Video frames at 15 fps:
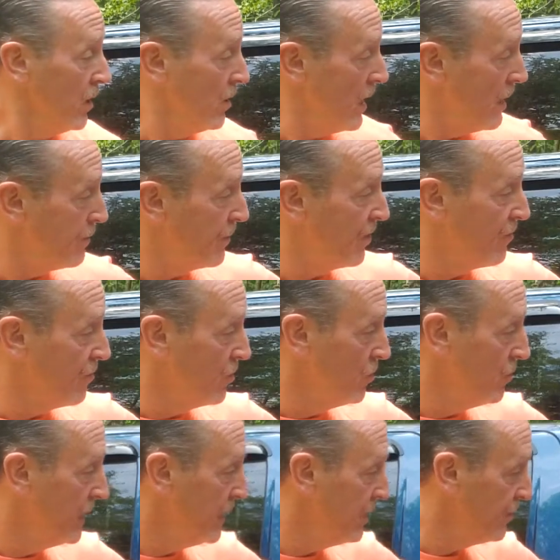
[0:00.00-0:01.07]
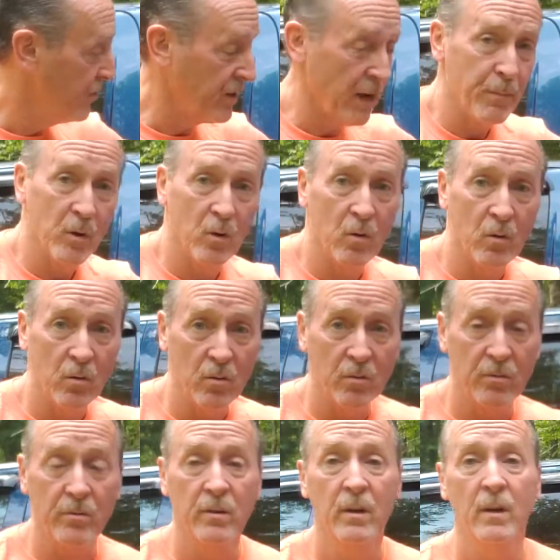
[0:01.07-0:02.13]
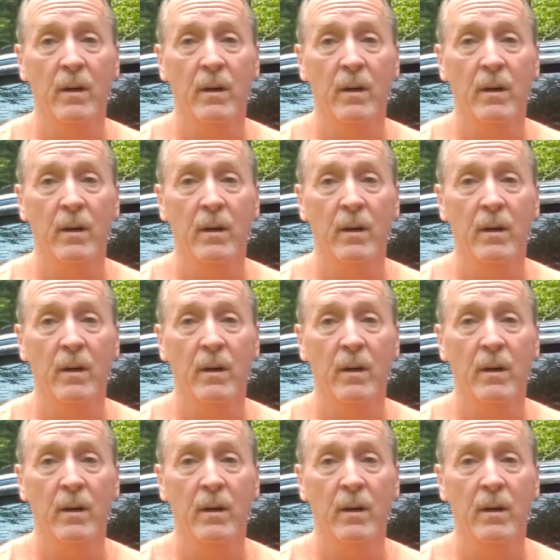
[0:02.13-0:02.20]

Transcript: up through these scupper holes,